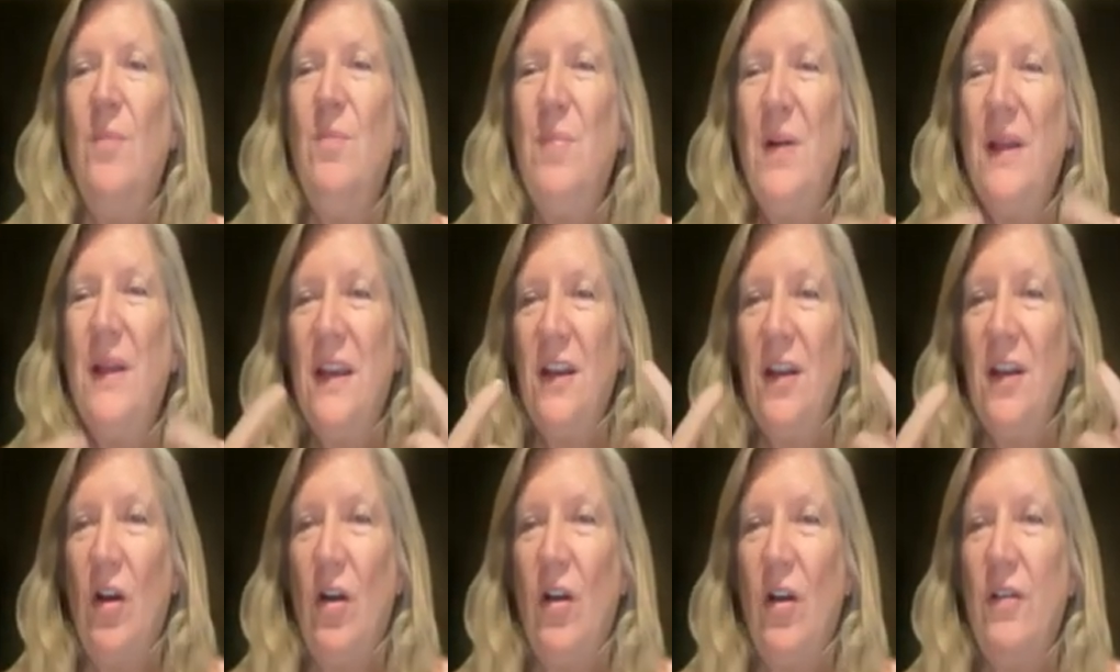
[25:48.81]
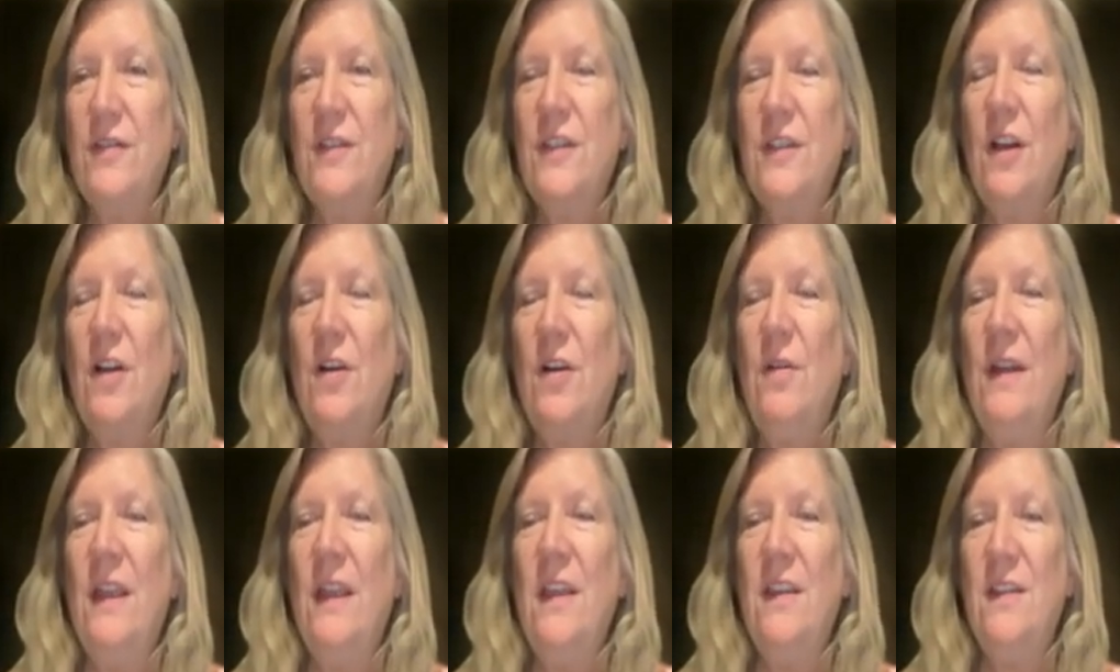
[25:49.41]
but it
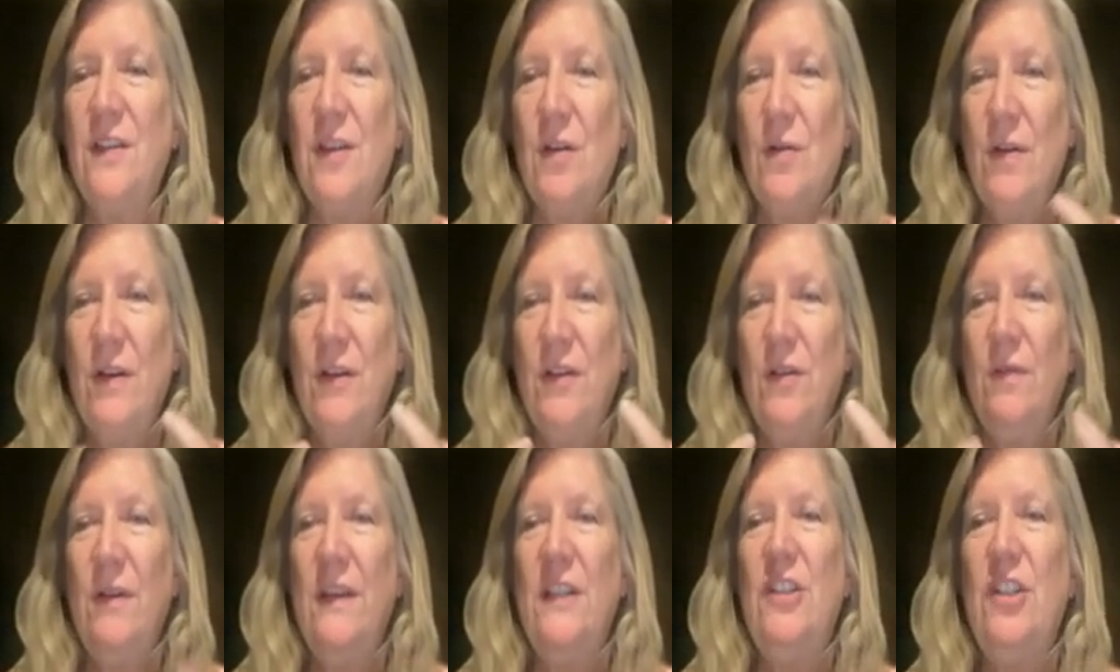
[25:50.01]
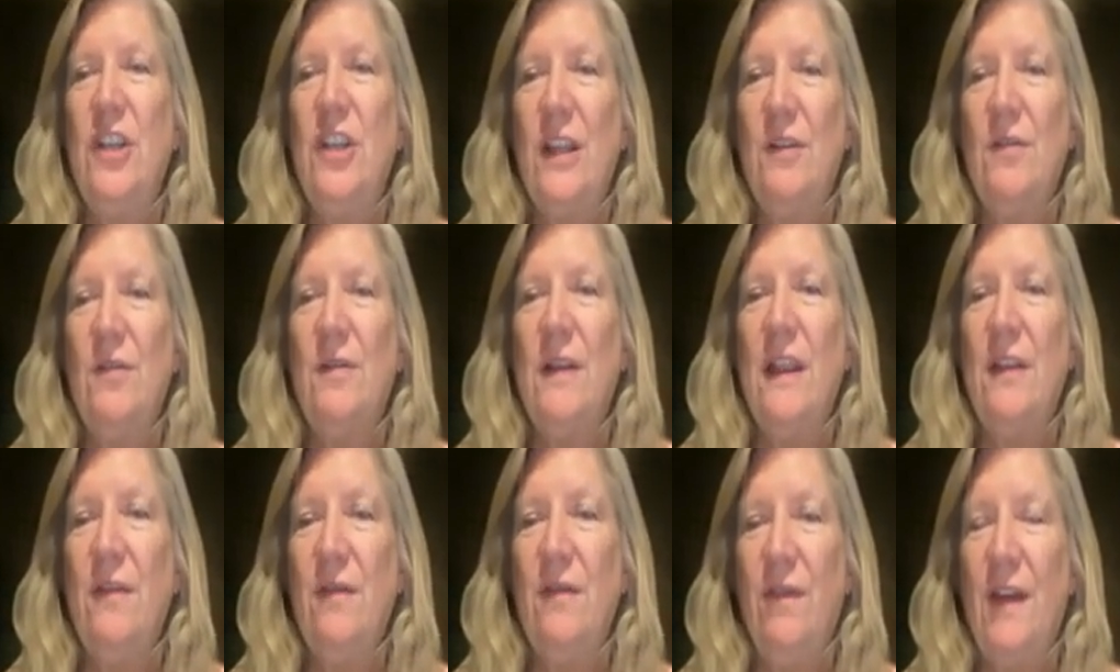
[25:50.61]
also is going to
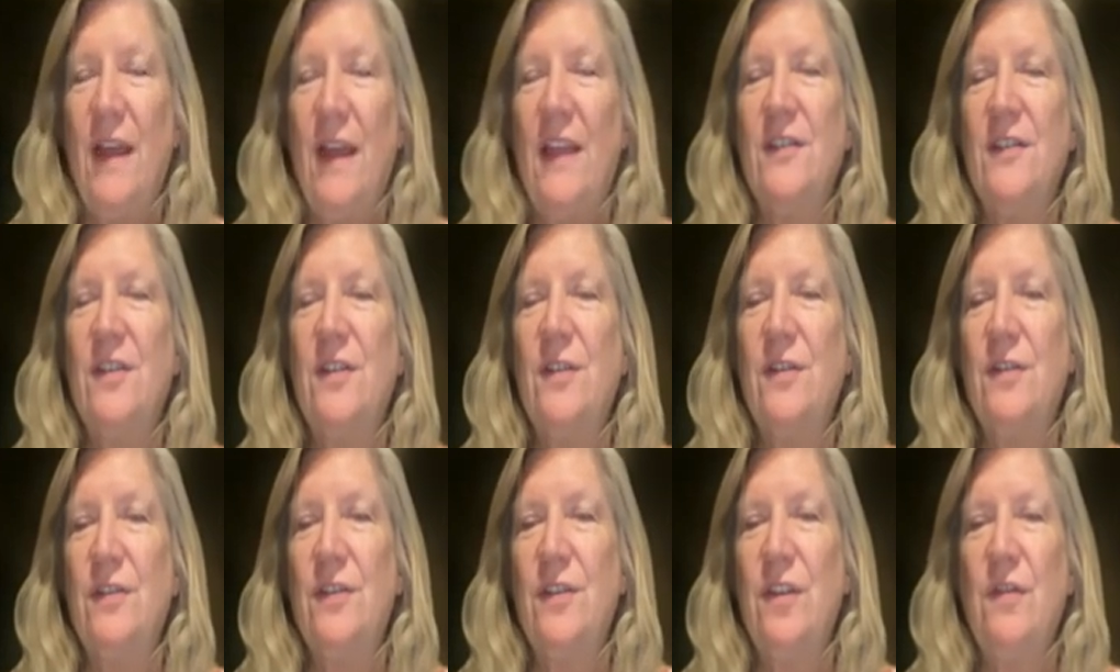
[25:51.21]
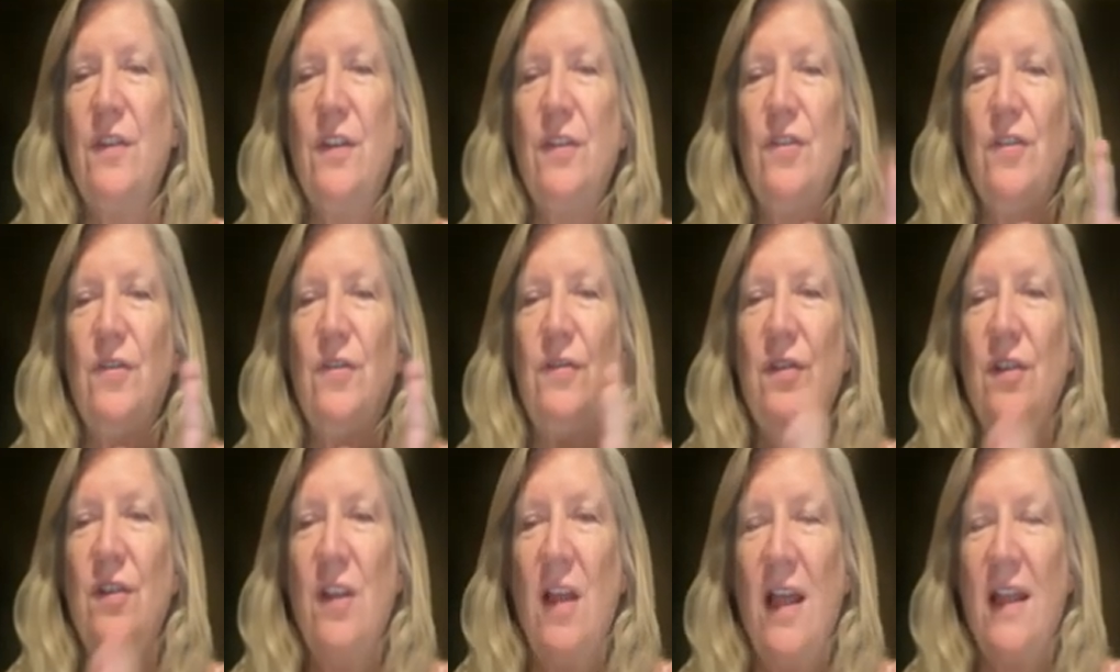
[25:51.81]
regenerate faster so that
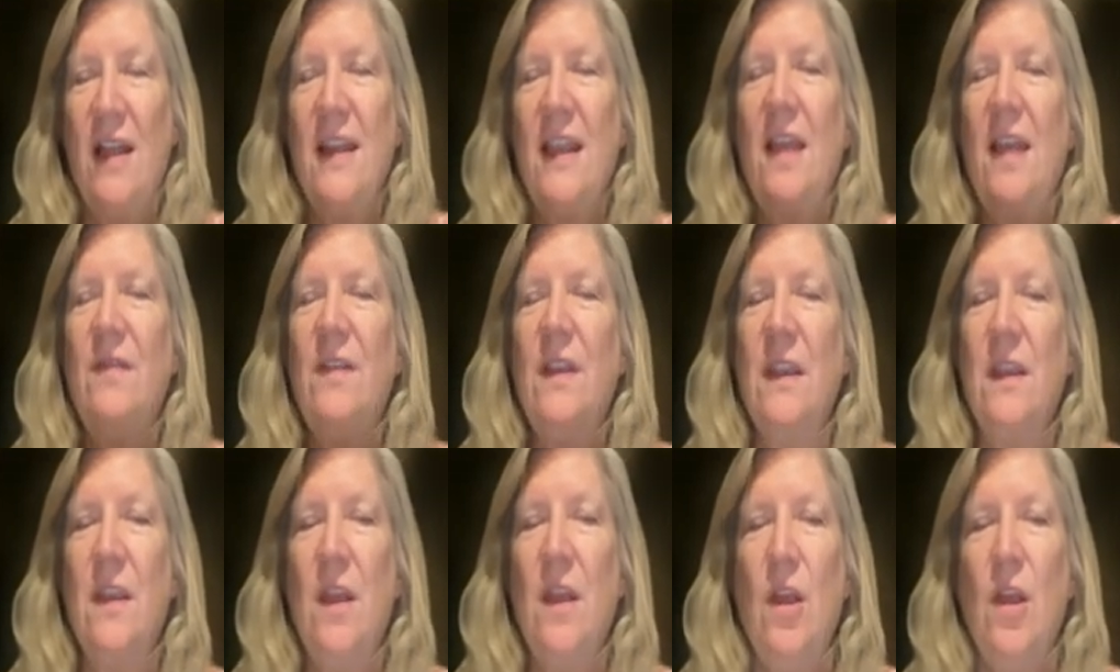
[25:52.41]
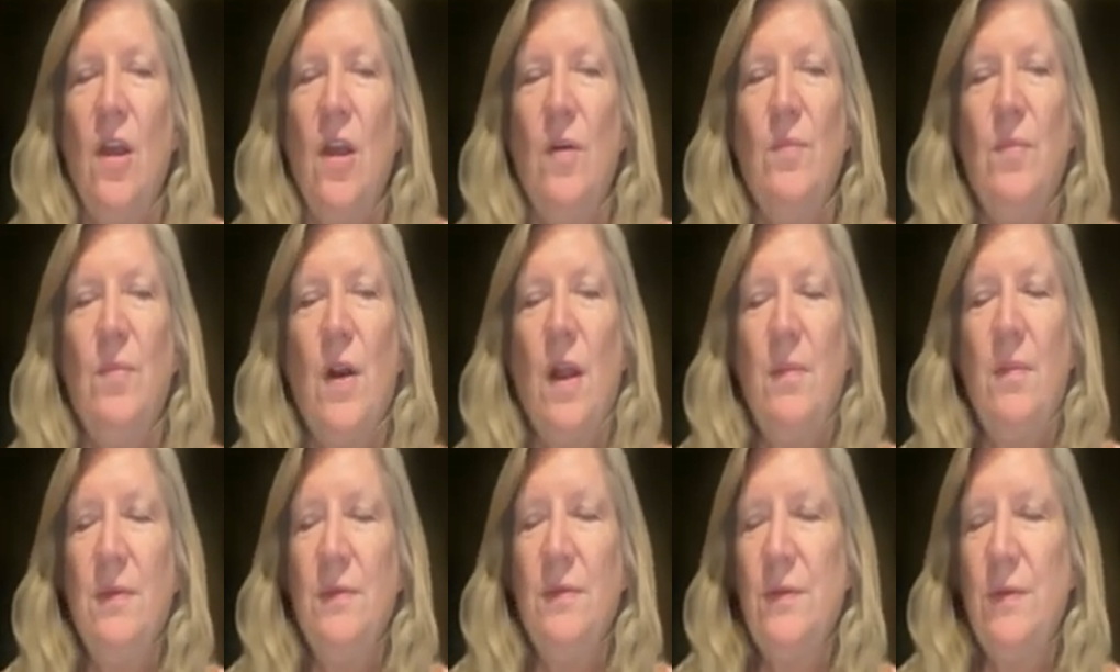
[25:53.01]
you're not having
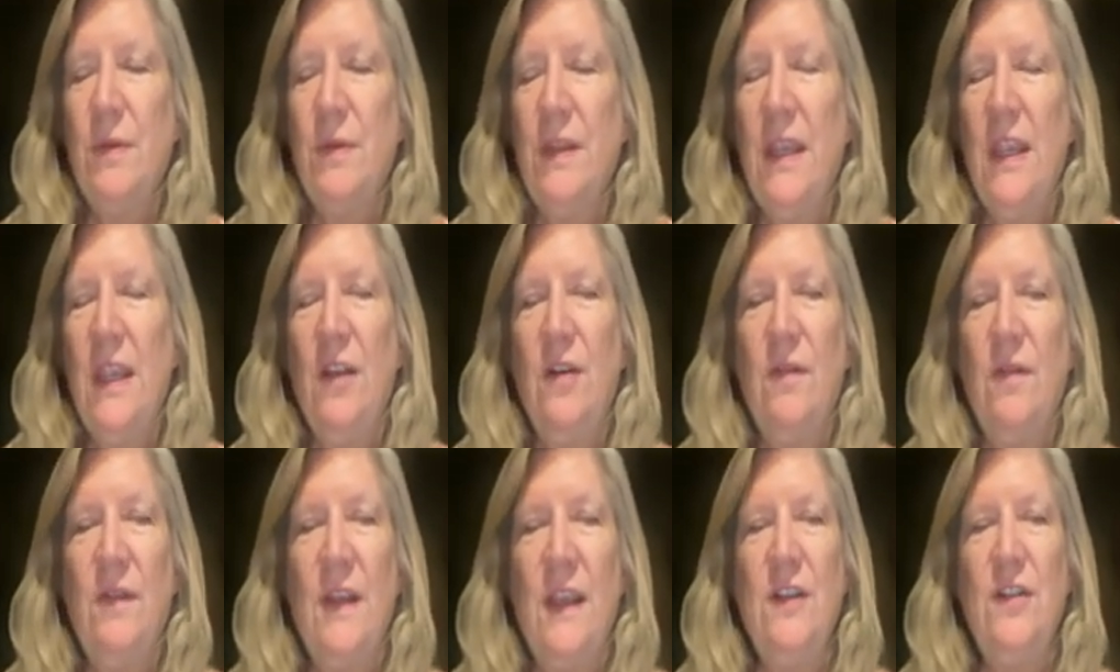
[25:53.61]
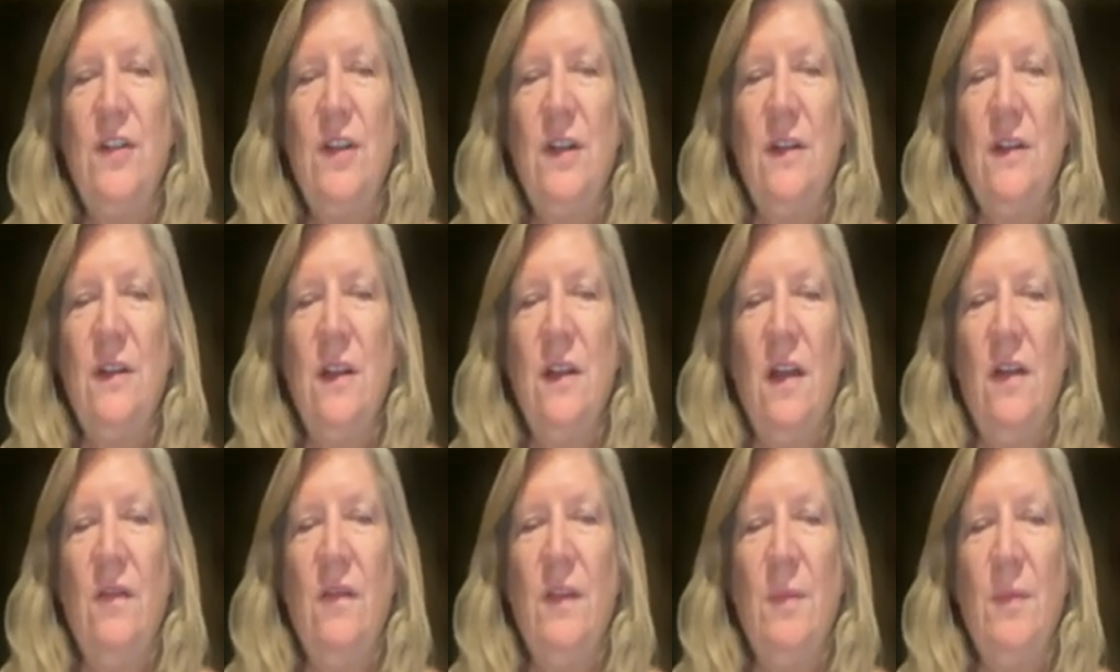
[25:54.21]
problems with the
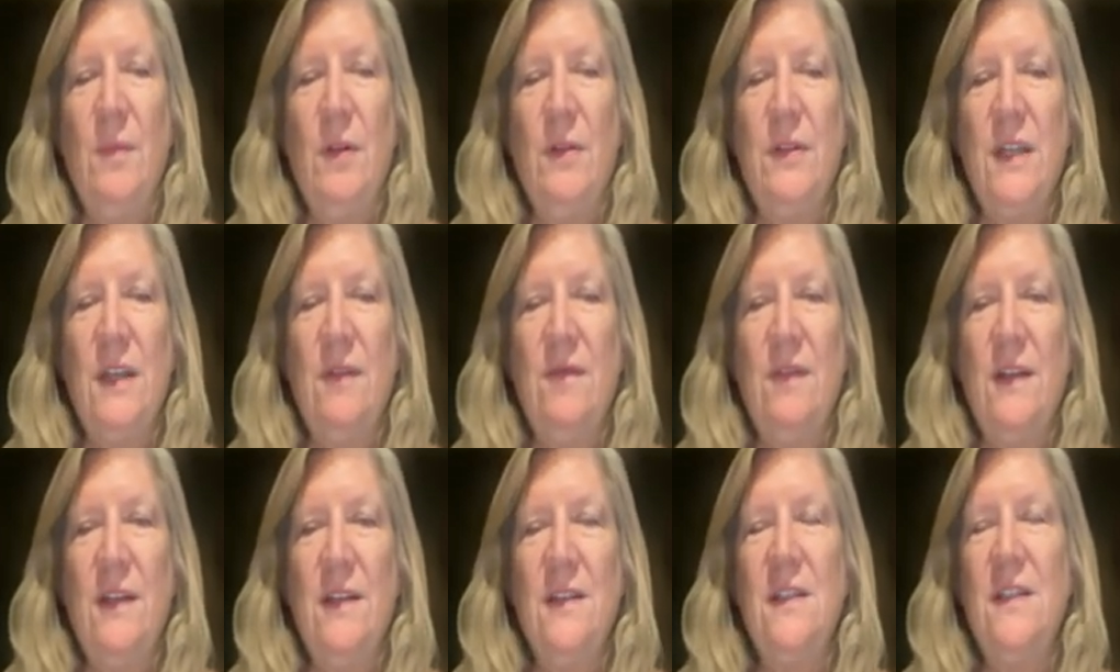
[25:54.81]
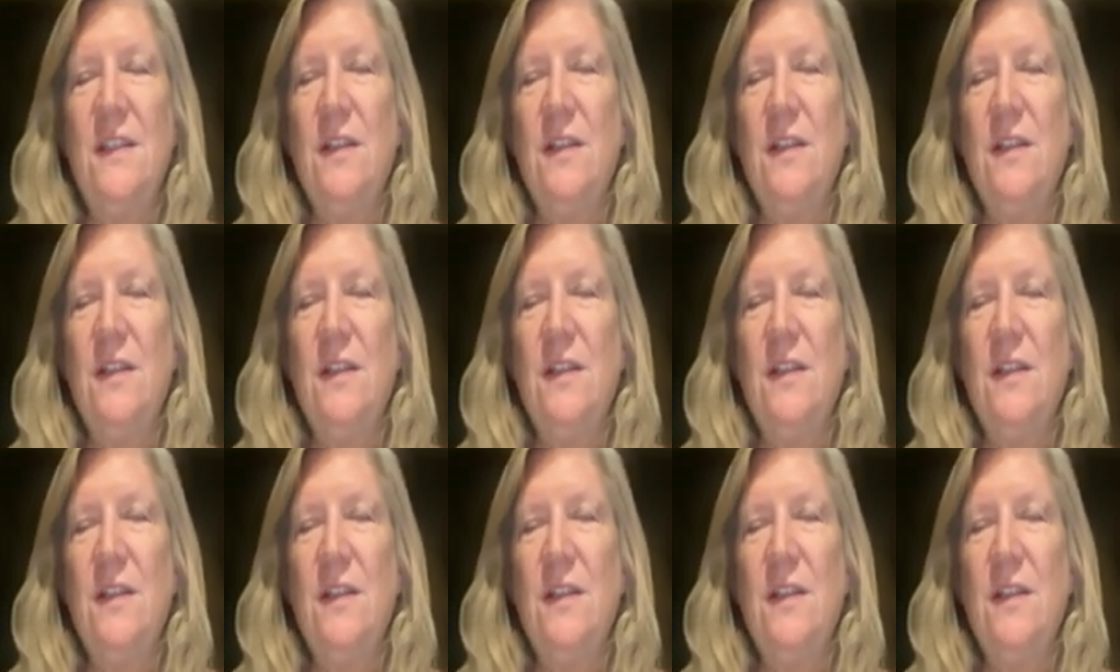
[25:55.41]
innervation of the multifidus.